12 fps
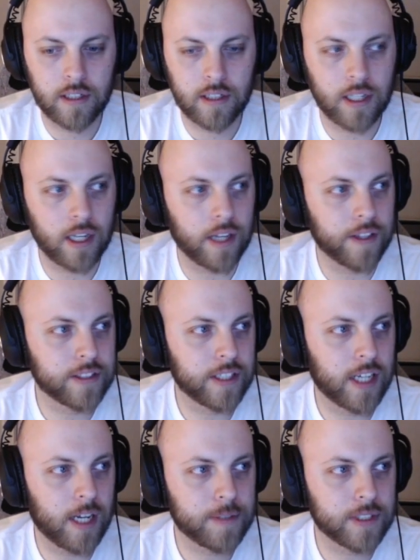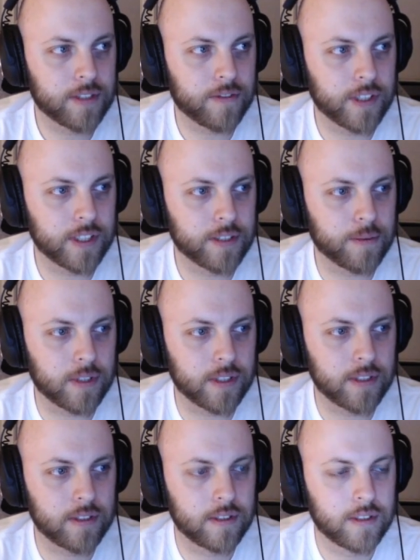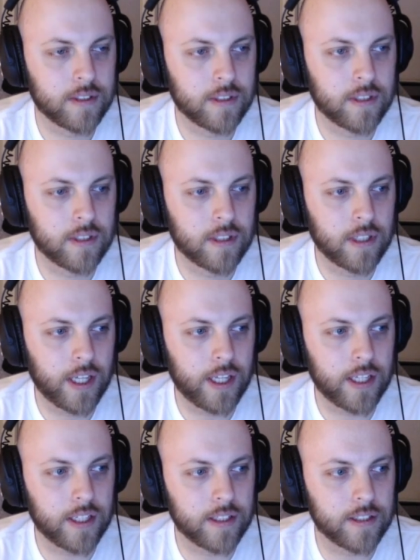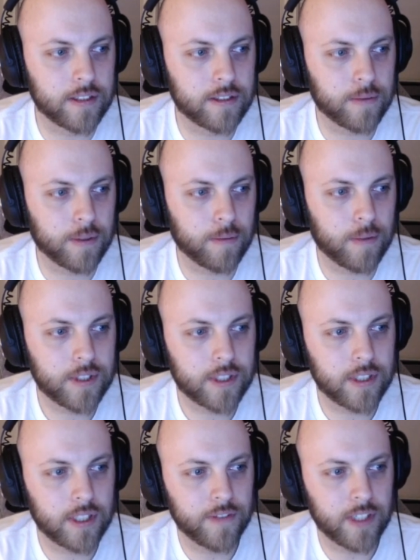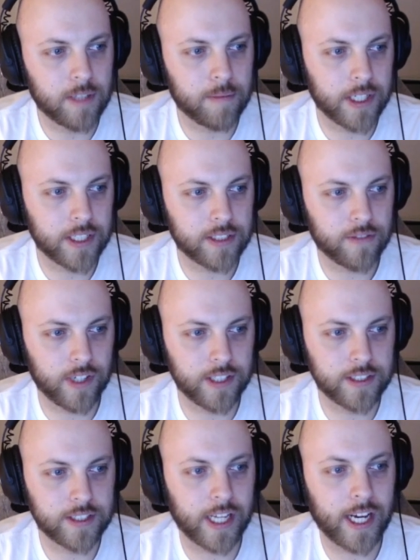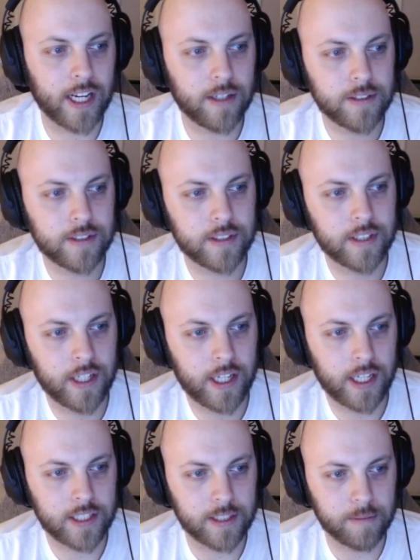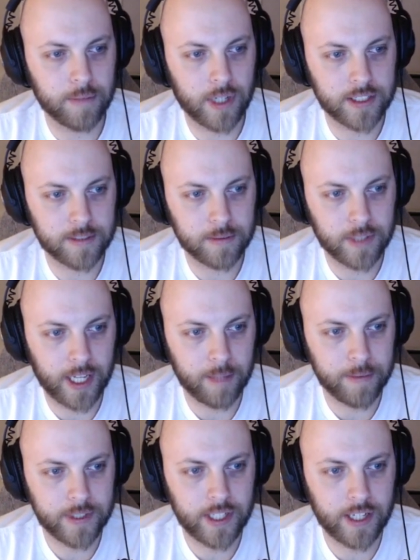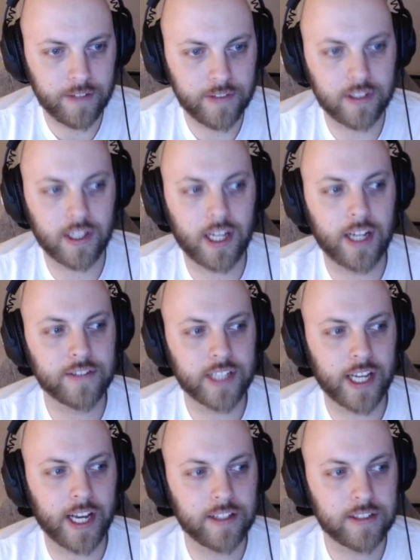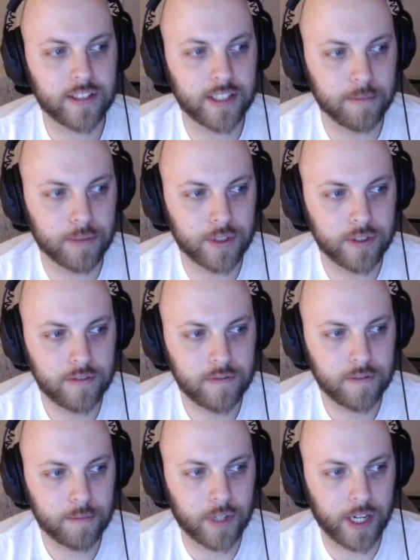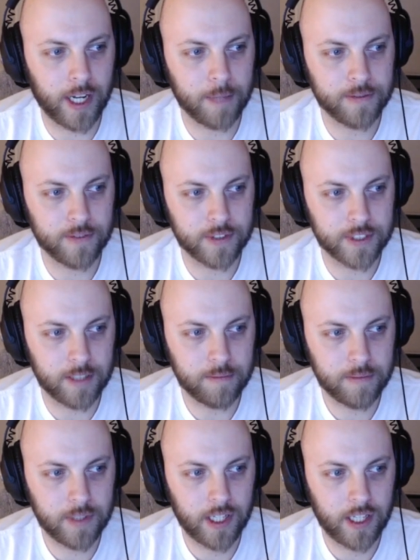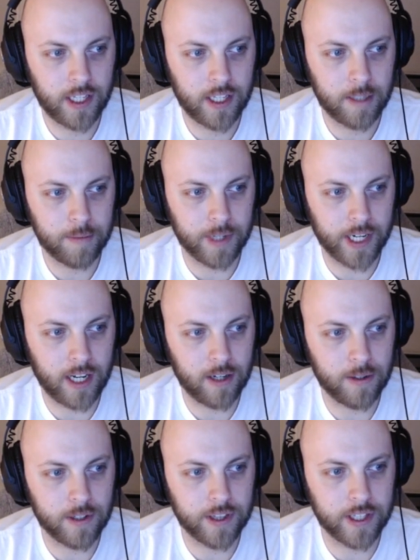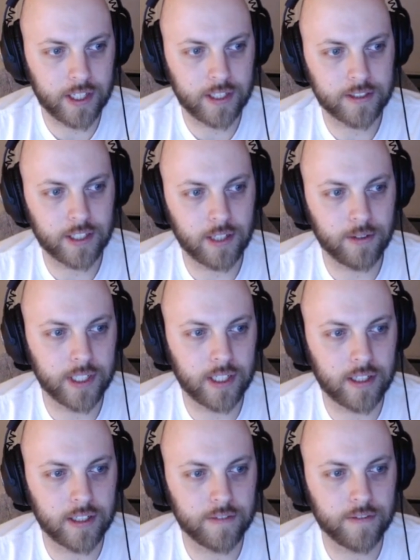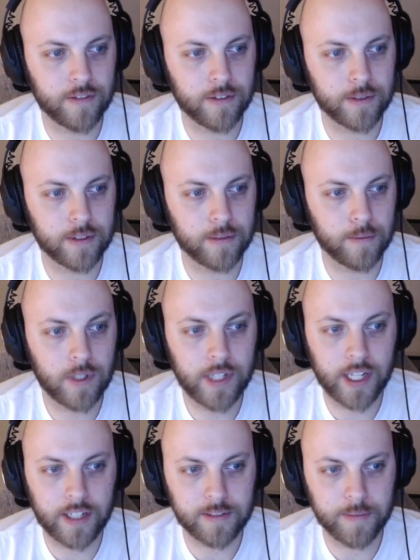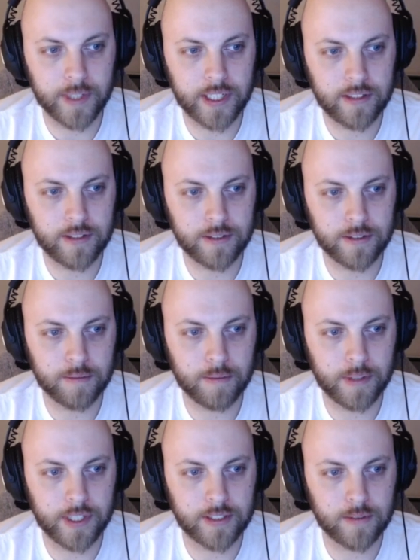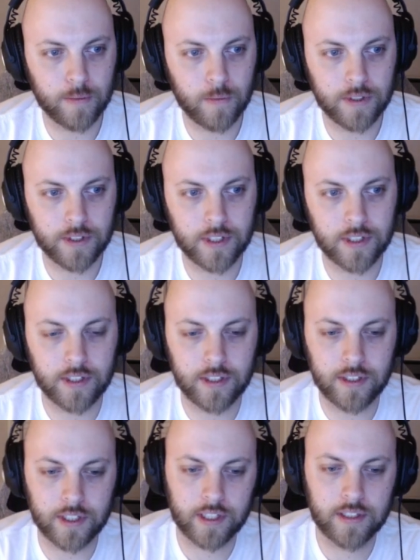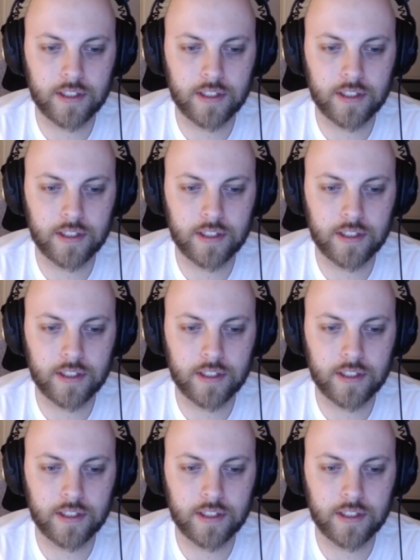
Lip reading: The synopsis for this one is with Walter living among his friends in the house. Has the impossible happened? Have their lives actually improved? Perhaps for some. But how are things going on for one housemate whose place Walter took?